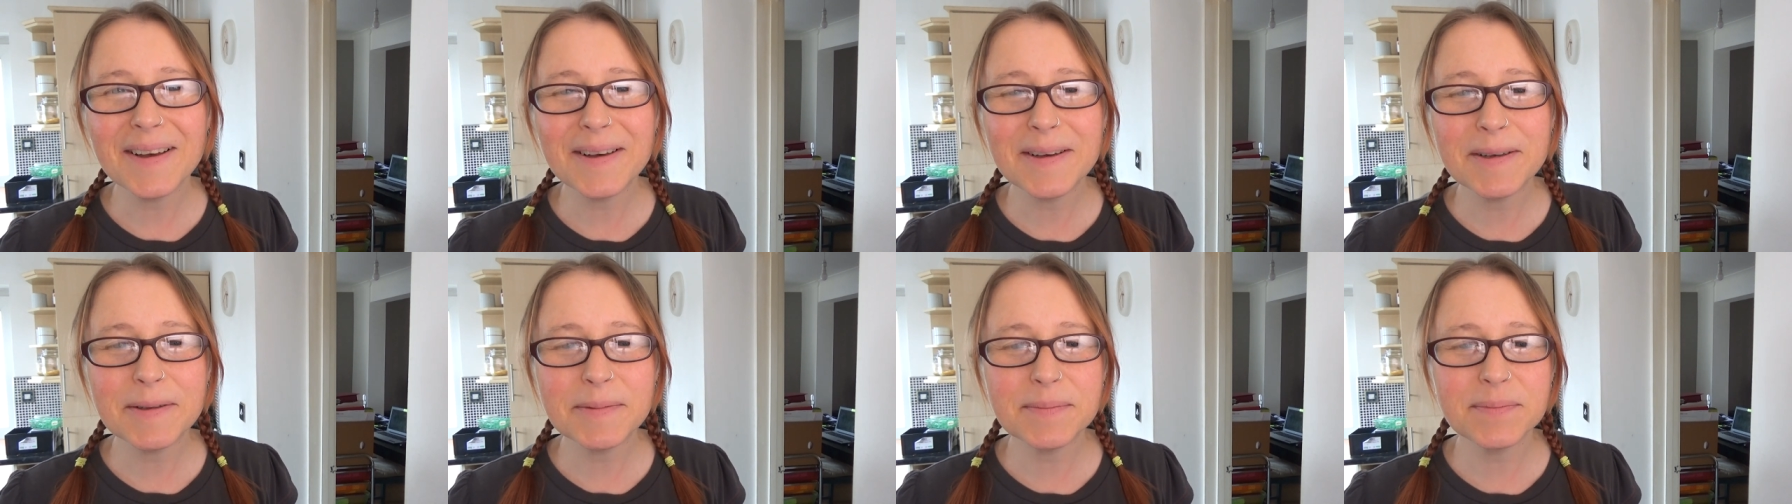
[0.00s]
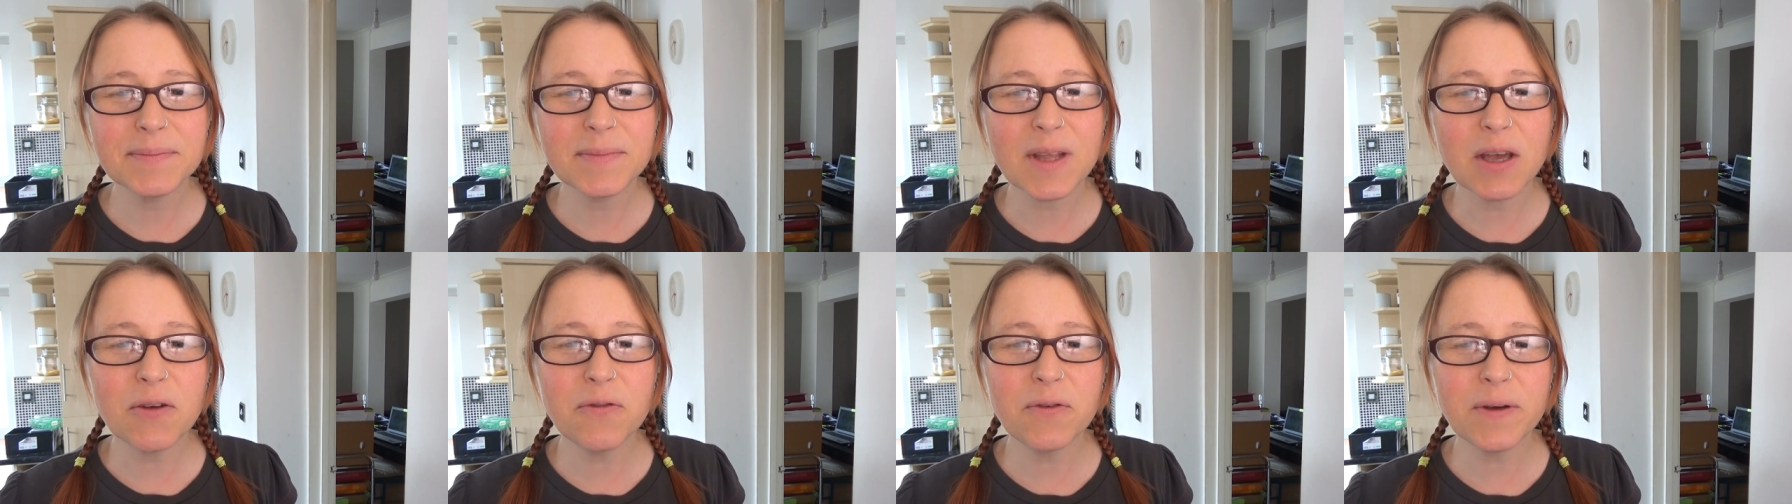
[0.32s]

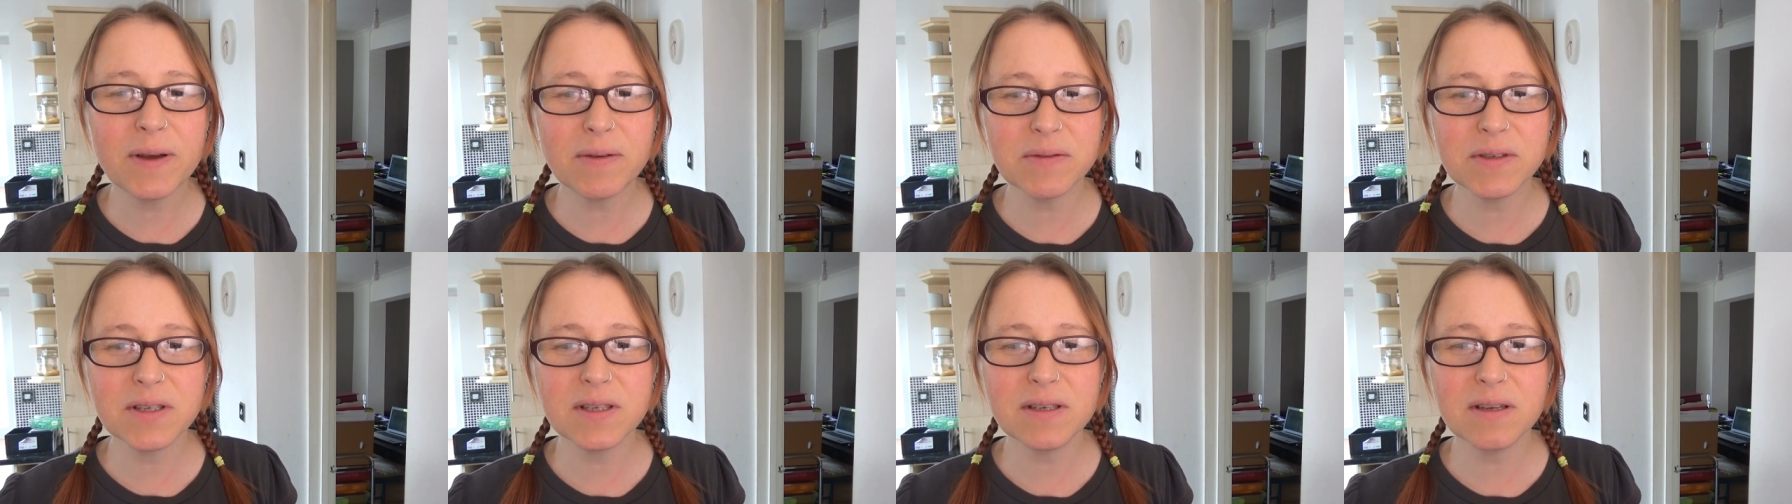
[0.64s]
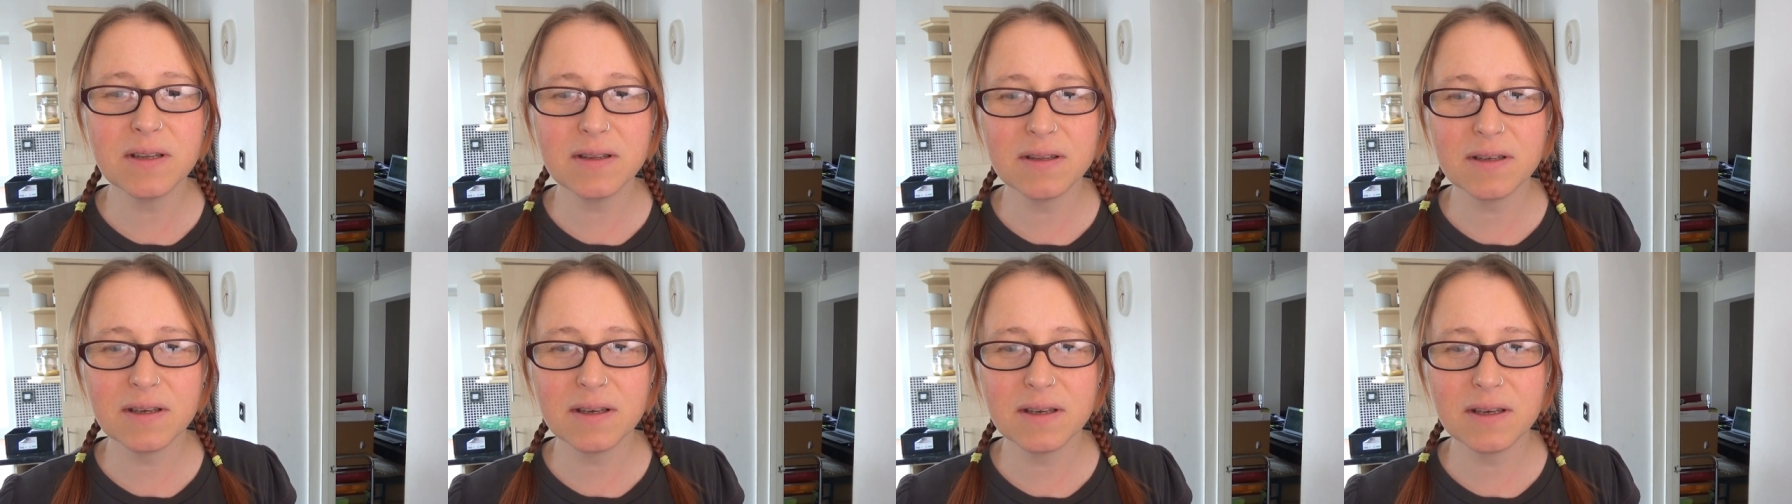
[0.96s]
um, I found
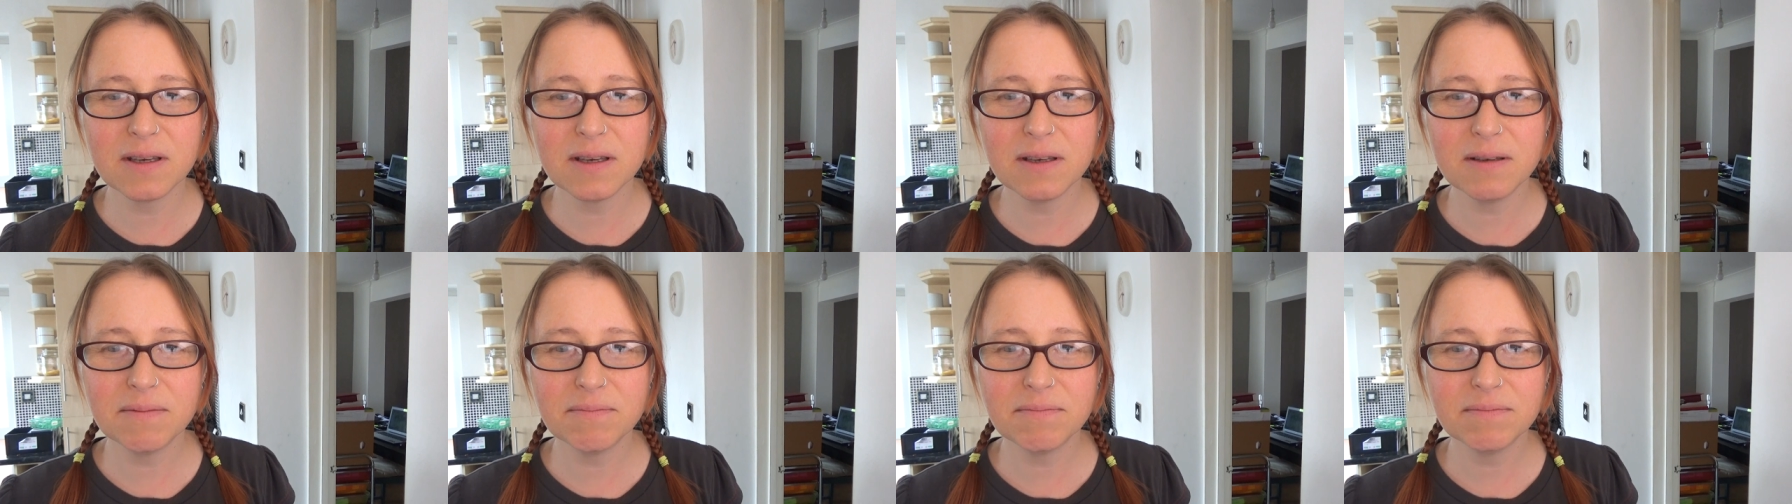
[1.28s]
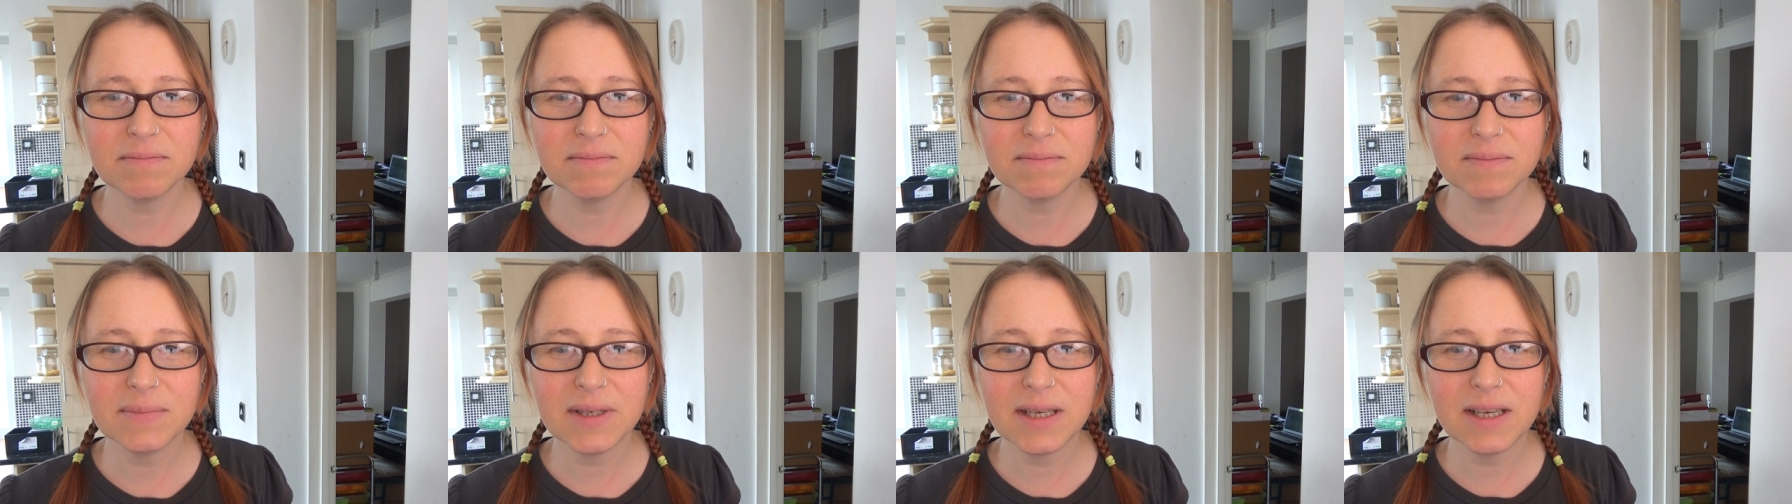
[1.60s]
another
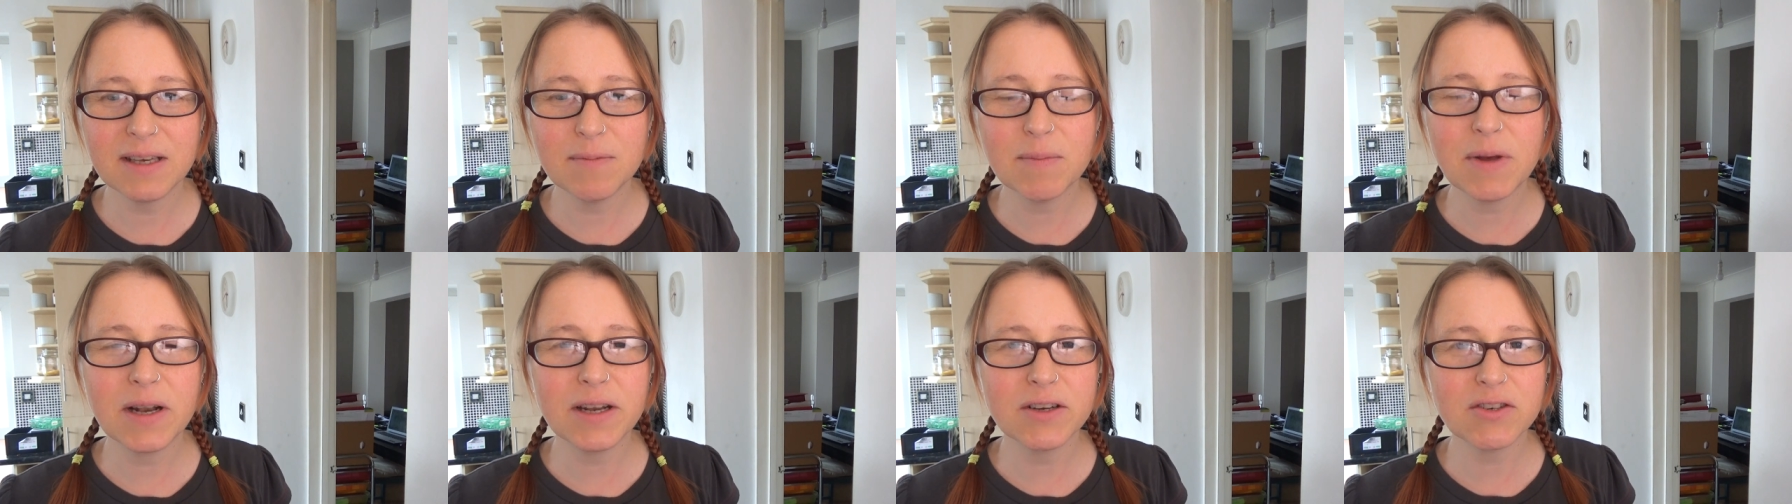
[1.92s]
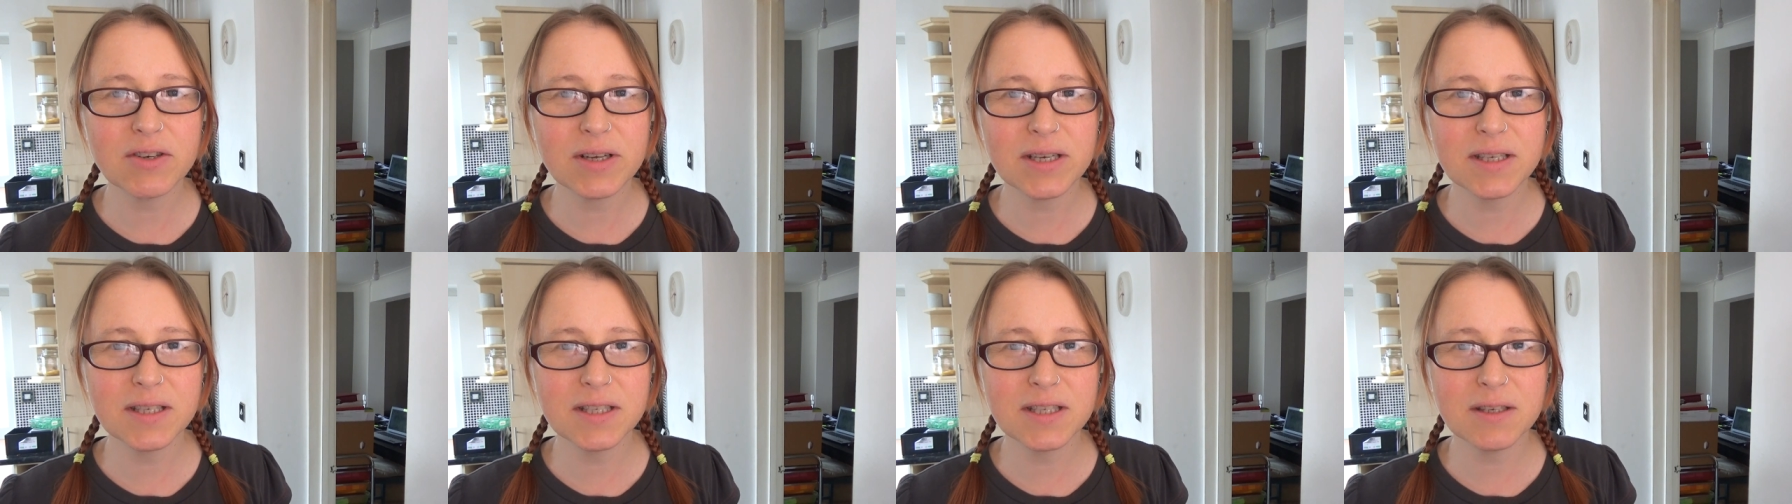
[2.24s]
email
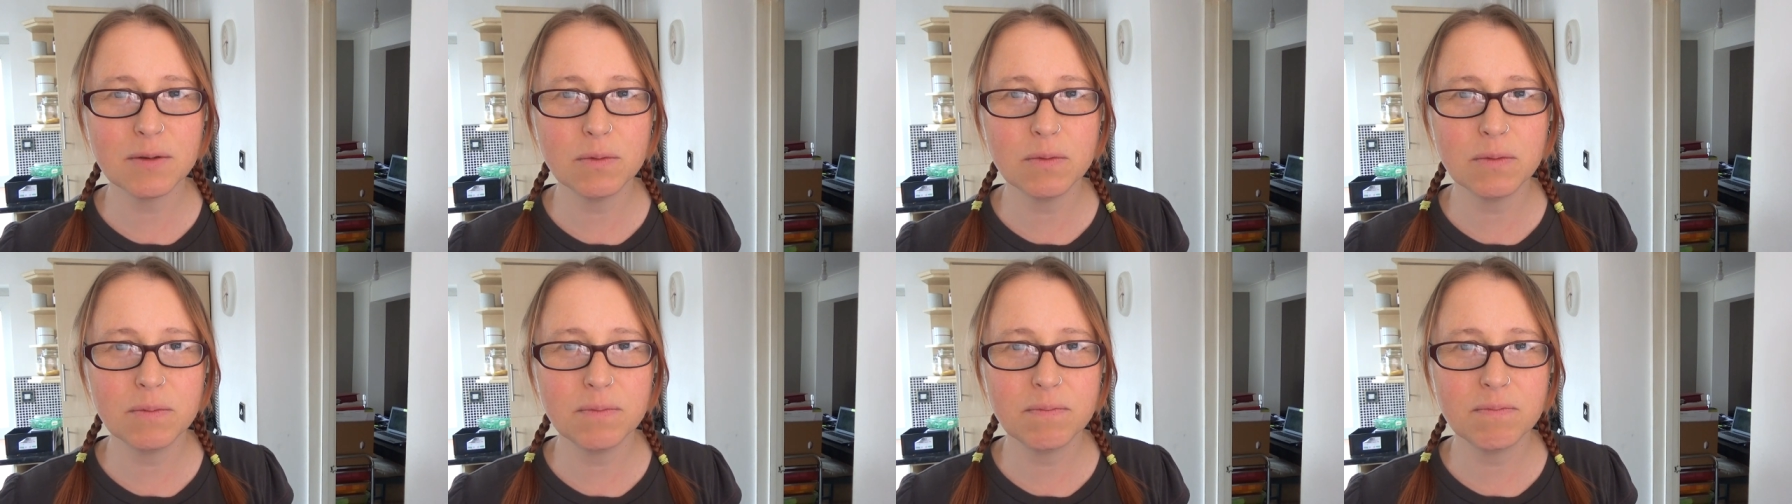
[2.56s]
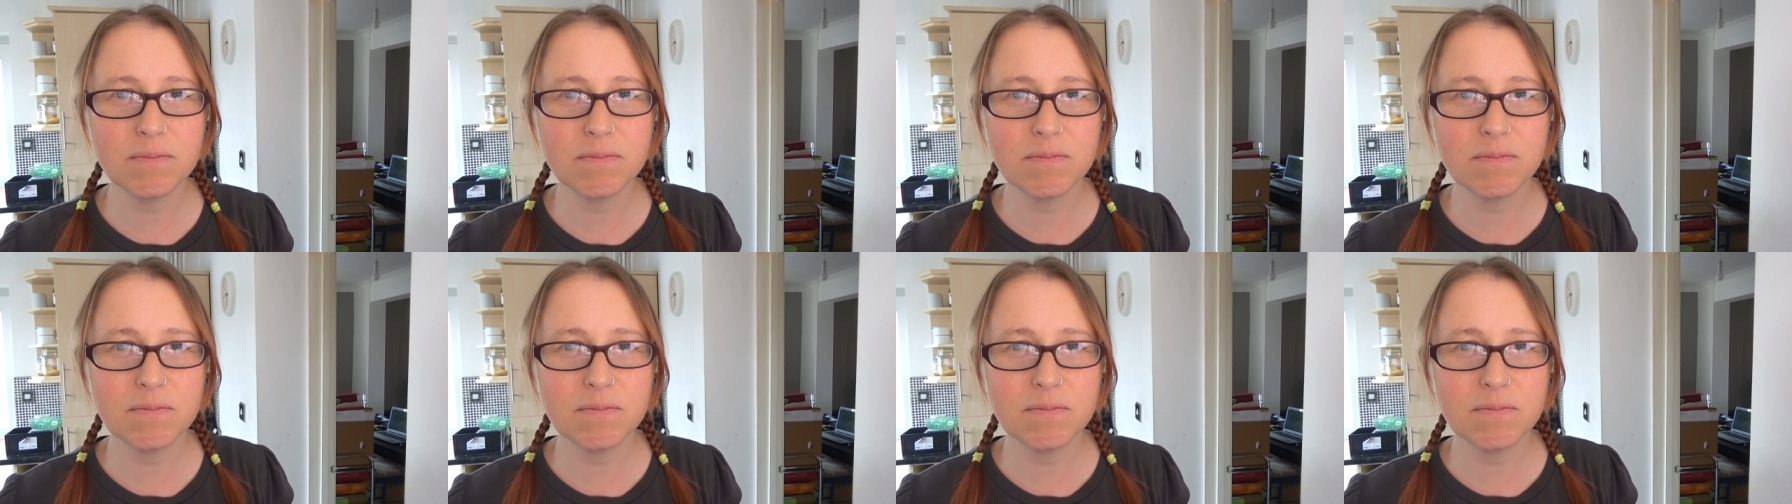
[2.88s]
address to